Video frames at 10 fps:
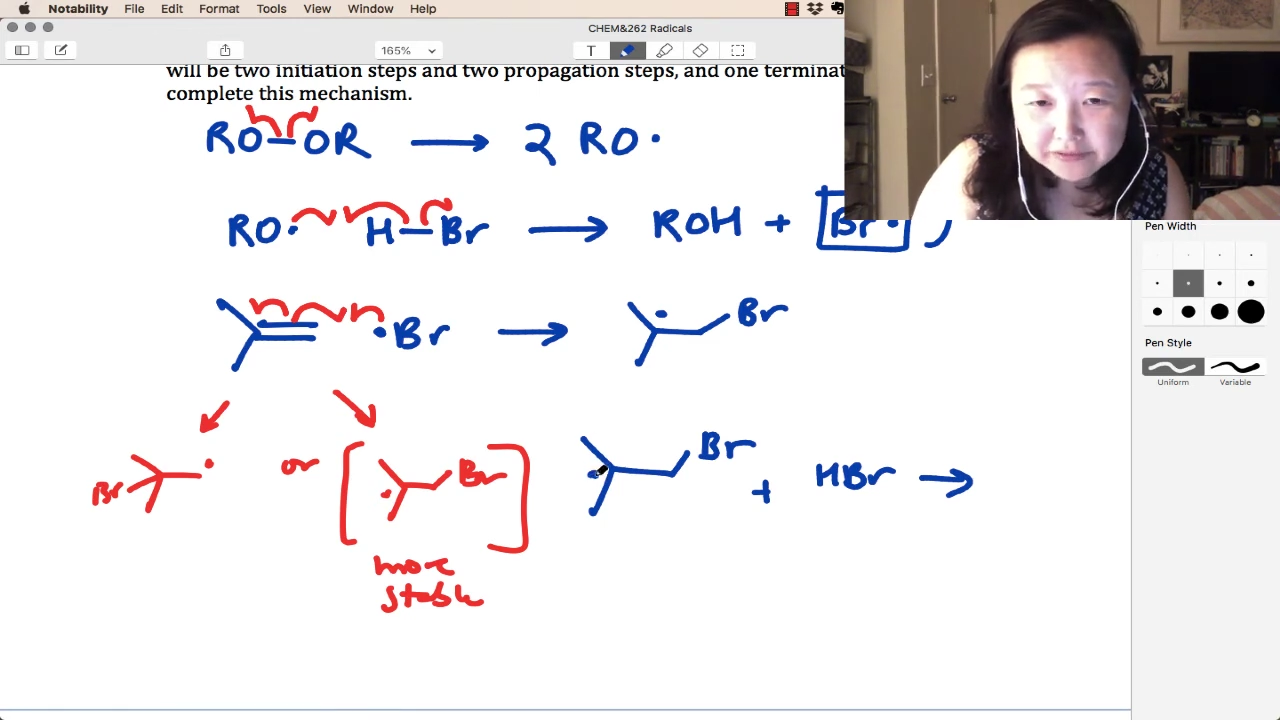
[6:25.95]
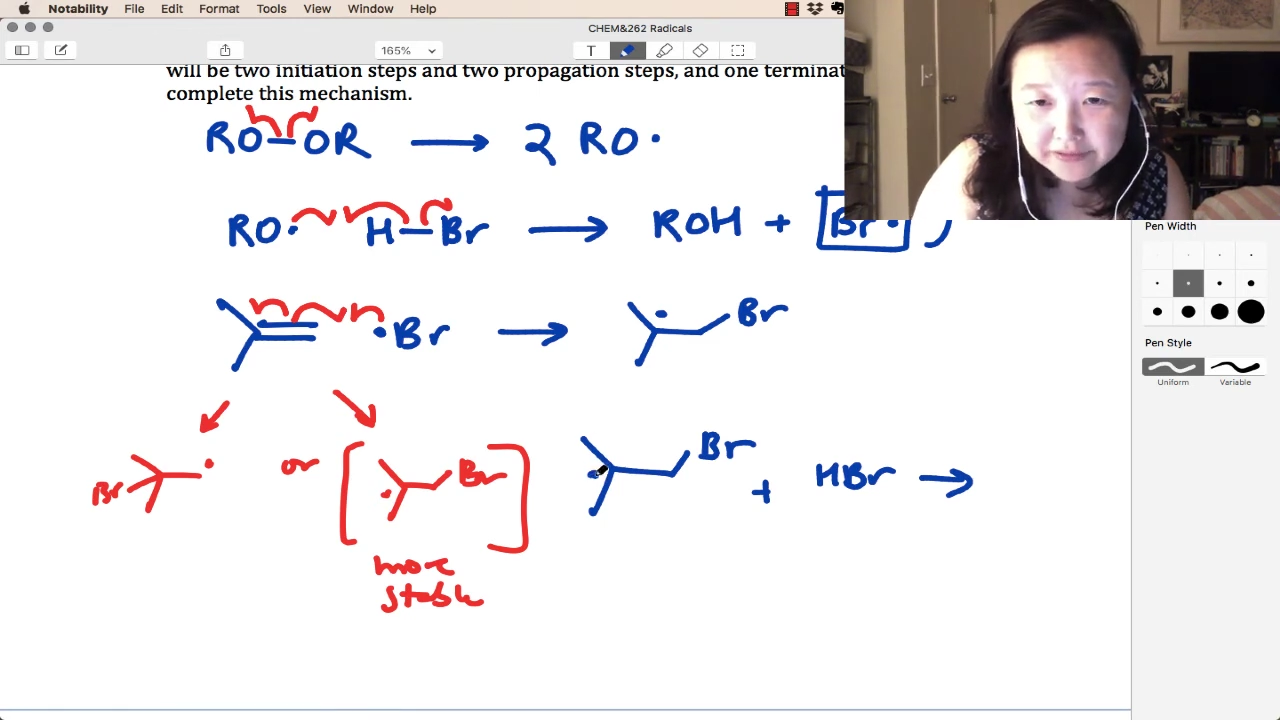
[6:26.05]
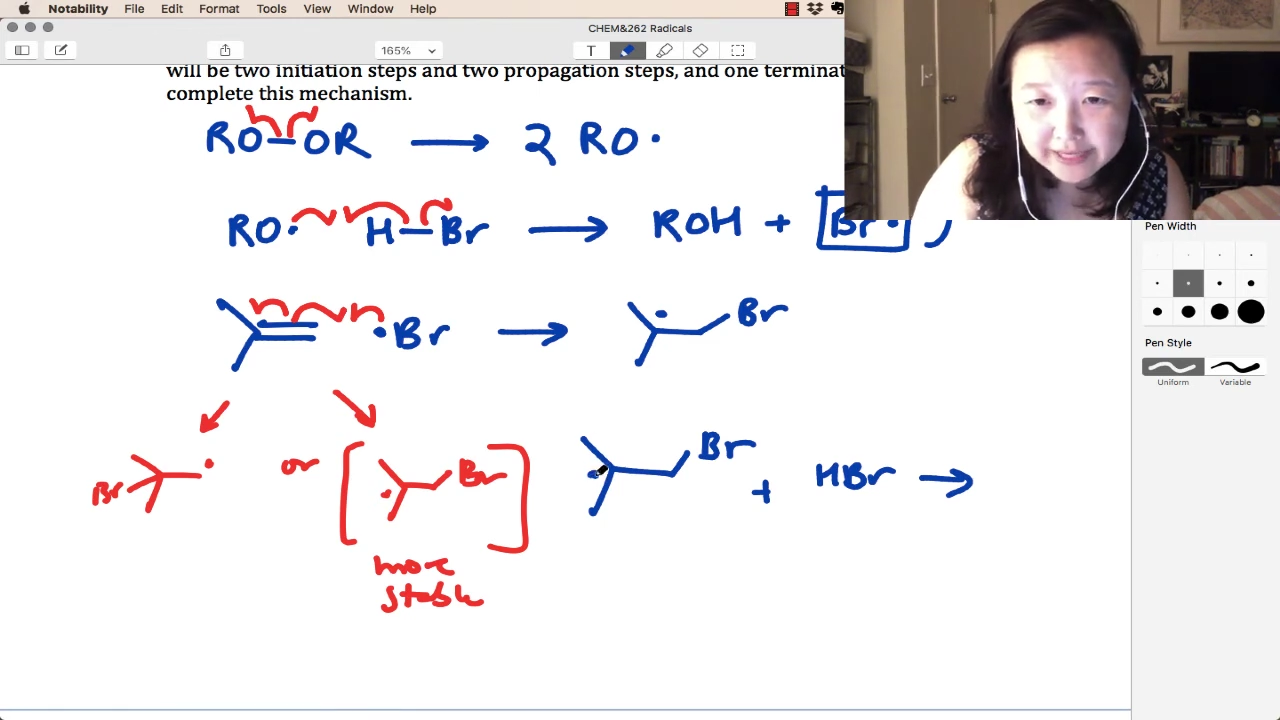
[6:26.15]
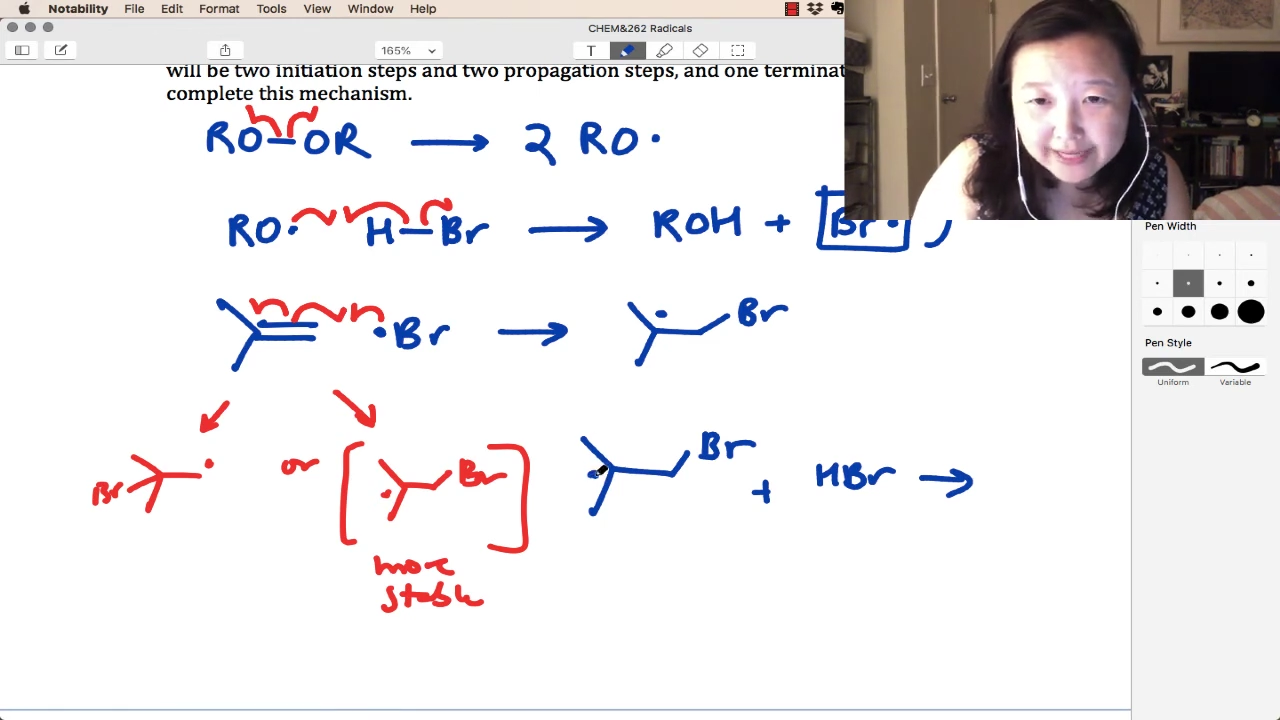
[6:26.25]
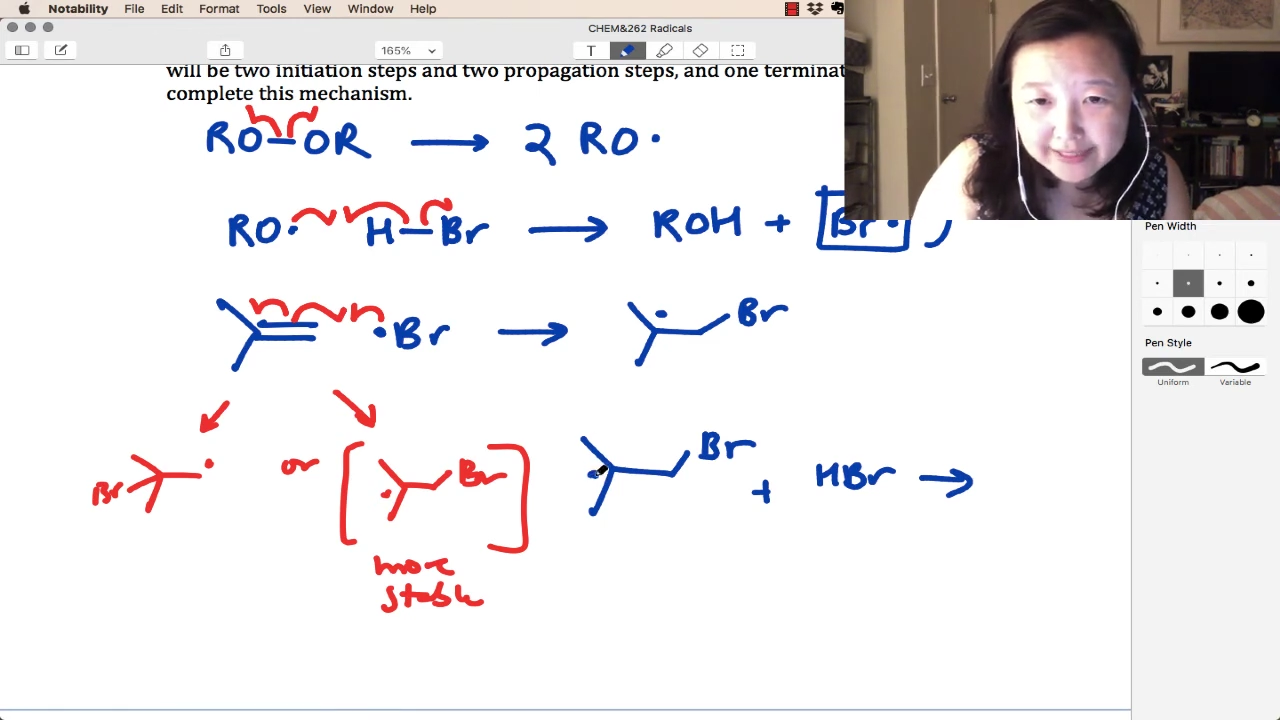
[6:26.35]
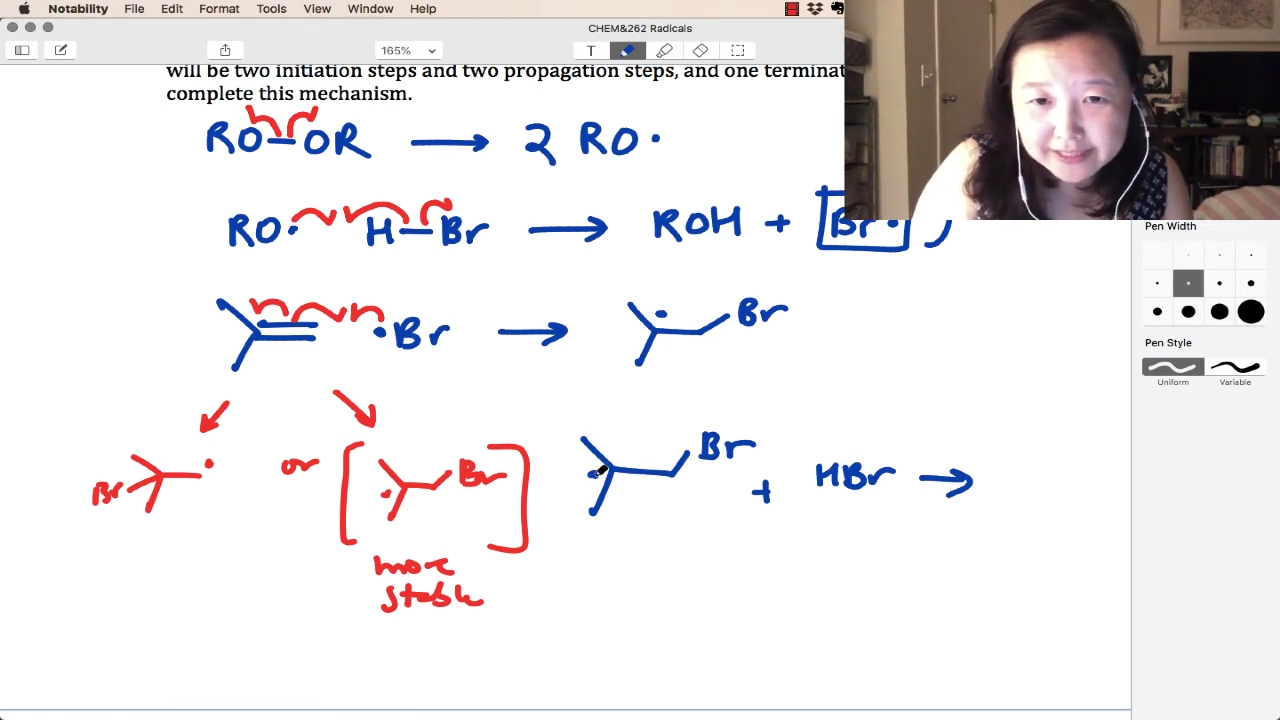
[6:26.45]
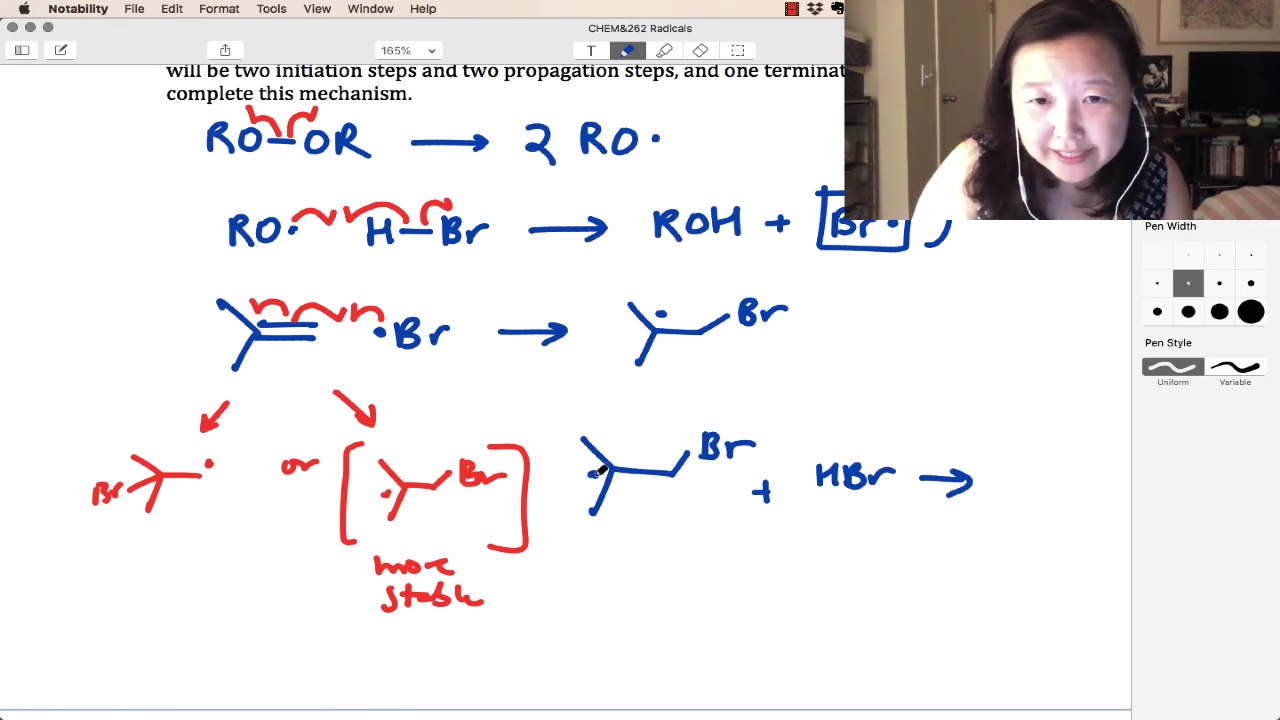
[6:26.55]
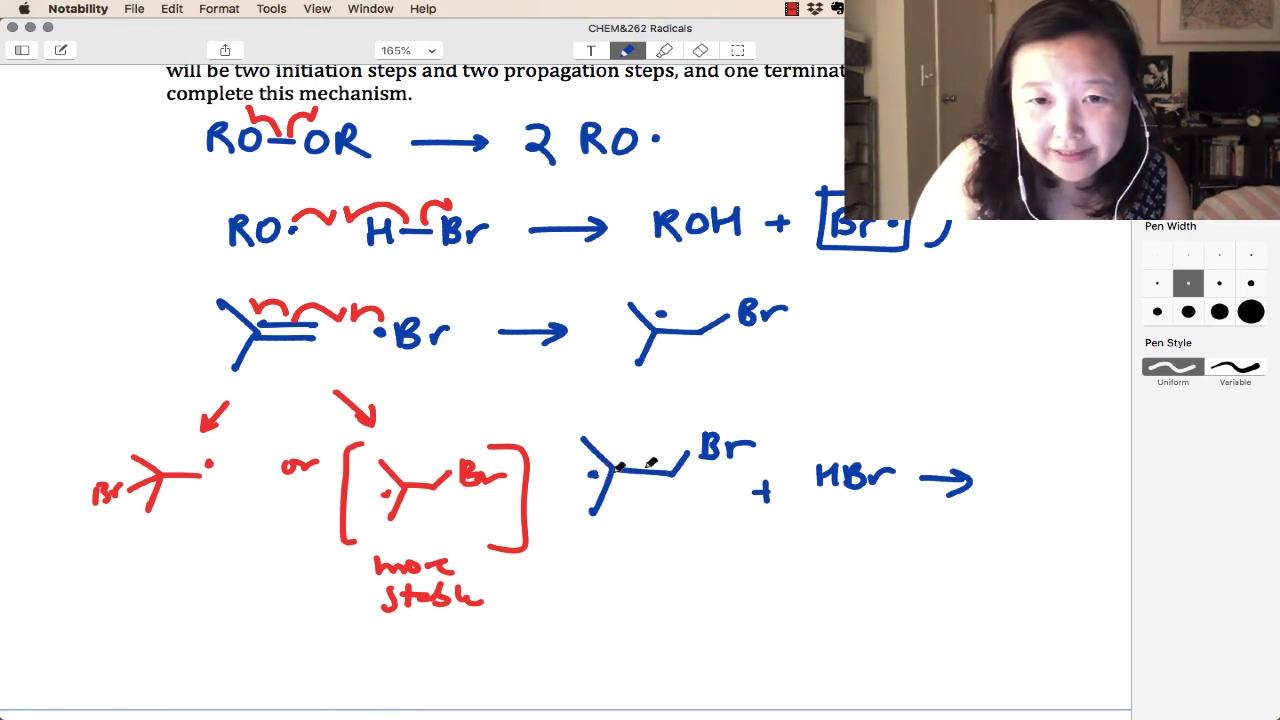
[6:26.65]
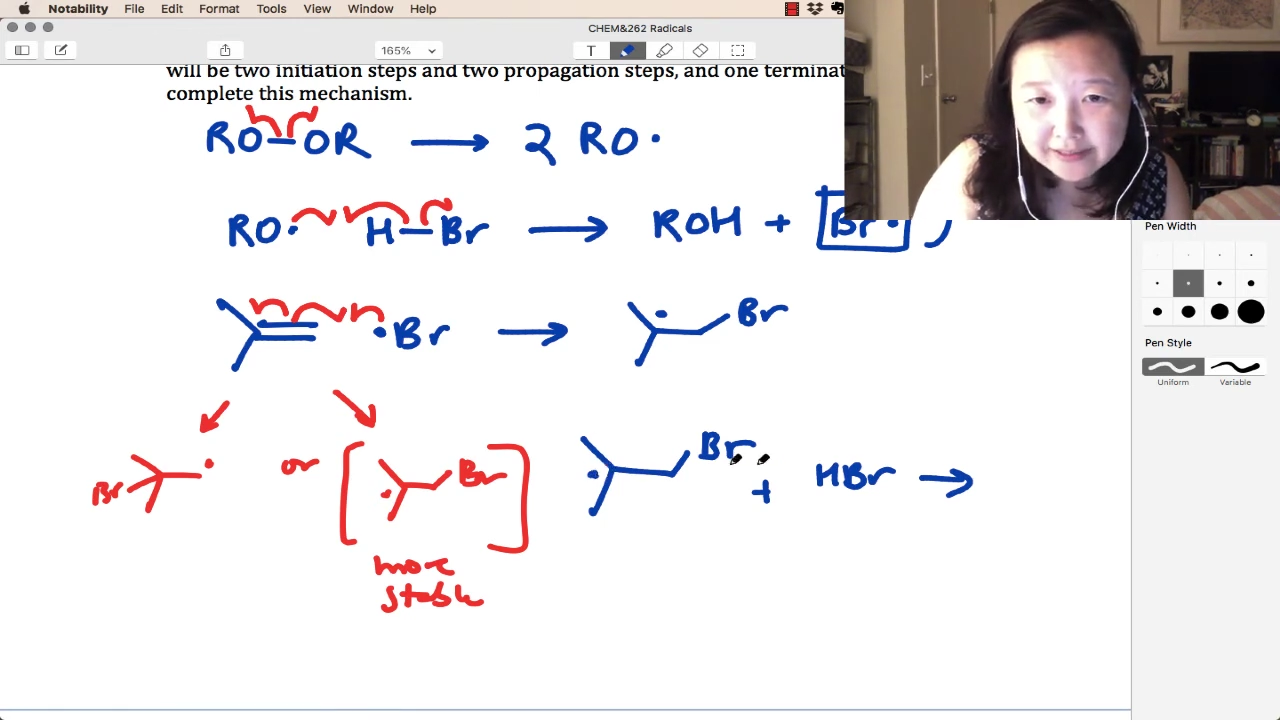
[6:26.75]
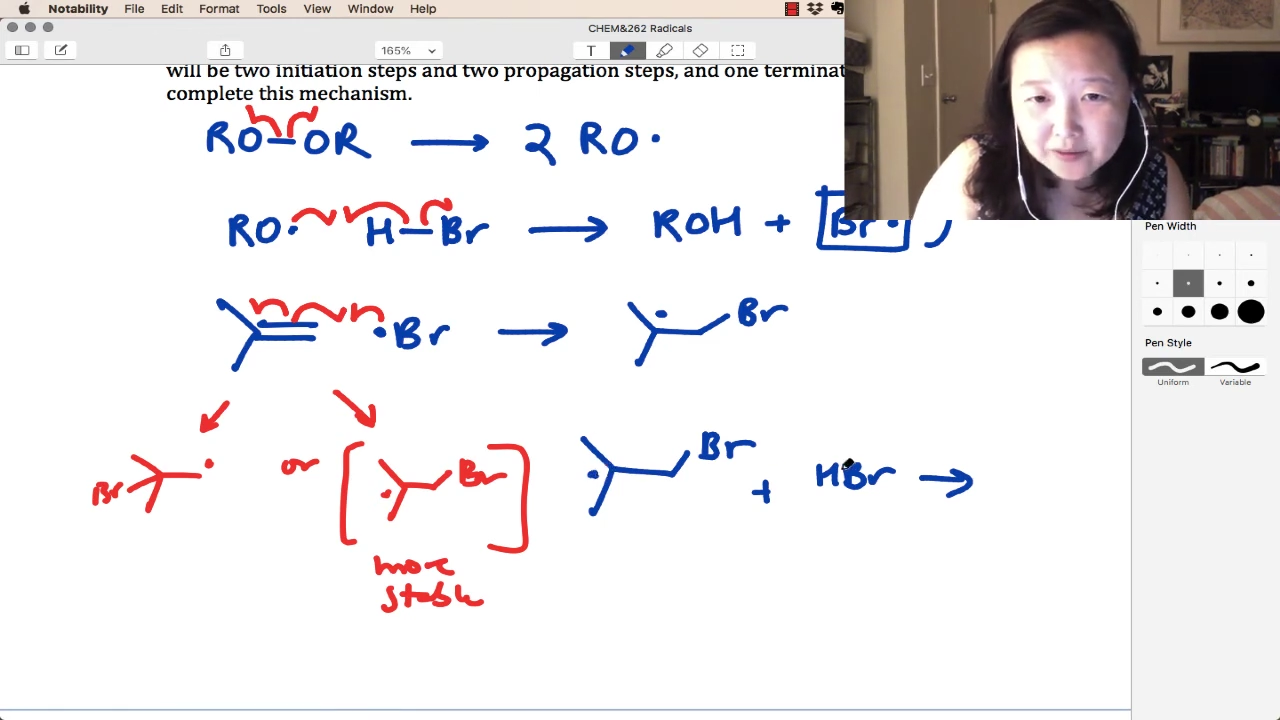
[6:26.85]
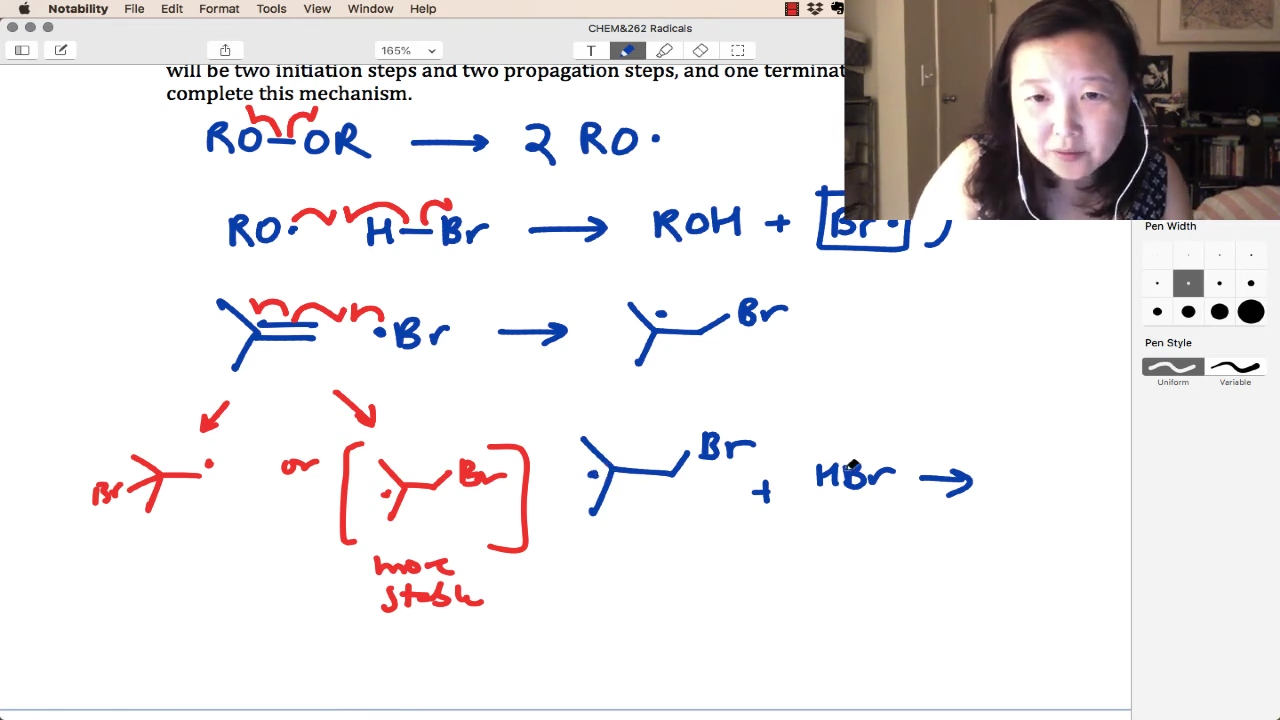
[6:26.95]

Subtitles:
react here